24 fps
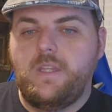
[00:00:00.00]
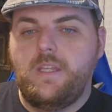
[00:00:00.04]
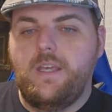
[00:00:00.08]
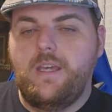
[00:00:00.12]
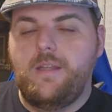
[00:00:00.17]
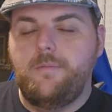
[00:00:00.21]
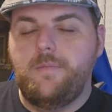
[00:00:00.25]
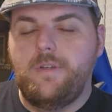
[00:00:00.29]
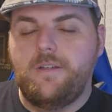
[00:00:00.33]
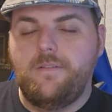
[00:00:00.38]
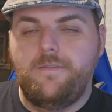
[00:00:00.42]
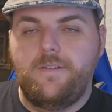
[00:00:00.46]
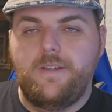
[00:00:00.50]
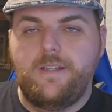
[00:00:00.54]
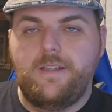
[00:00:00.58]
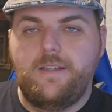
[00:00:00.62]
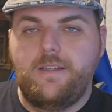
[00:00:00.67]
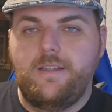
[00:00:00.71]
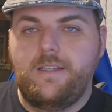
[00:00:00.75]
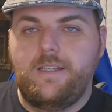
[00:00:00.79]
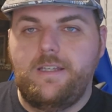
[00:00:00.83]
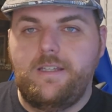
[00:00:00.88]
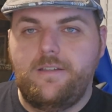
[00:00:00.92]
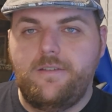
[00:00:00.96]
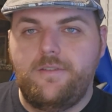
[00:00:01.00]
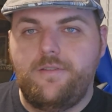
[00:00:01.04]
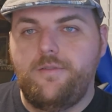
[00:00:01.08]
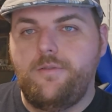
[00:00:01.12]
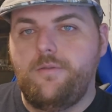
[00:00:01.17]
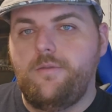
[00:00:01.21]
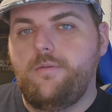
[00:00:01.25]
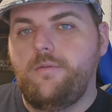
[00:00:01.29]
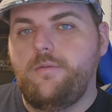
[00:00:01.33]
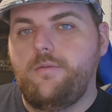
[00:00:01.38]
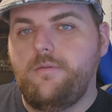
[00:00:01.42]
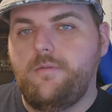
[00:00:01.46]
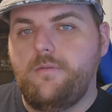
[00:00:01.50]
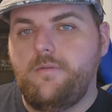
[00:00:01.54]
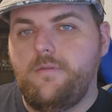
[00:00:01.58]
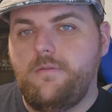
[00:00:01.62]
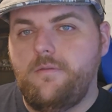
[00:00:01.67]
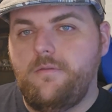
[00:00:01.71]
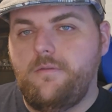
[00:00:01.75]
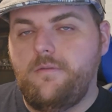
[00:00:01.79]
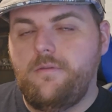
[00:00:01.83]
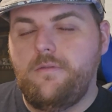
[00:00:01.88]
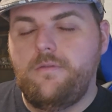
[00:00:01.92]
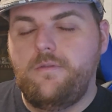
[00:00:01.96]
and McVenna into
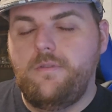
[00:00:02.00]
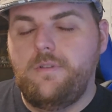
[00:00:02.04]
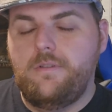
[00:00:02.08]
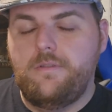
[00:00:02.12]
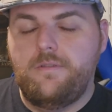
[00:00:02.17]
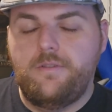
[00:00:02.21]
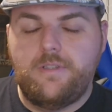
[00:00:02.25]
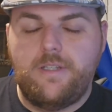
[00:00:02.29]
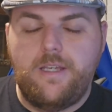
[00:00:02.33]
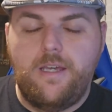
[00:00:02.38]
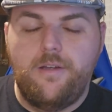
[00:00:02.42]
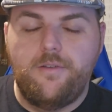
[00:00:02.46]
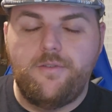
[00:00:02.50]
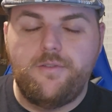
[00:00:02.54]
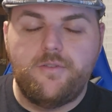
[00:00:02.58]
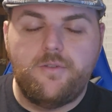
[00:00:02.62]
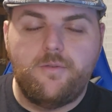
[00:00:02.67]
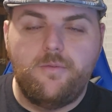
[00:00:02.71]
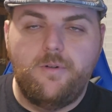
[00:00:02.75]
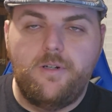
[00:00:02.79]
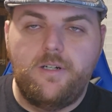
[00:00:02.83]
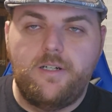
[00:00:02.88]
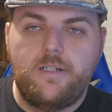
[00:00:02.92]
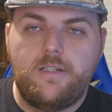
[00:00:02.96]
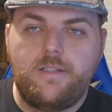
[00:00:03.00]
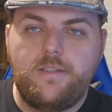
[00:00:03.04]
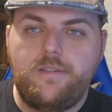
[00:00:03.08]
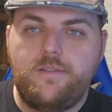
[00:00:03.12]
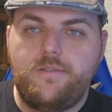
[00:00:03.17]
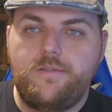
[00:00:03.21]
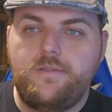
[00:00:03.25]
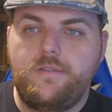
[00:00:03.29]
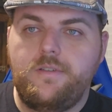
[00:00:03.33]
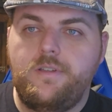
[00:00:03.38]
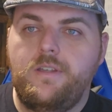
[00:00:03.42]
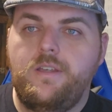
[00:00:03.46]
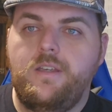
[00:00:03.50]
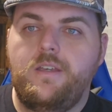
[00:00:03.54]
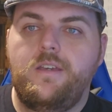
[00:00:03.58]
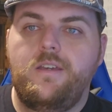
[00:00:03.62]
scout squads.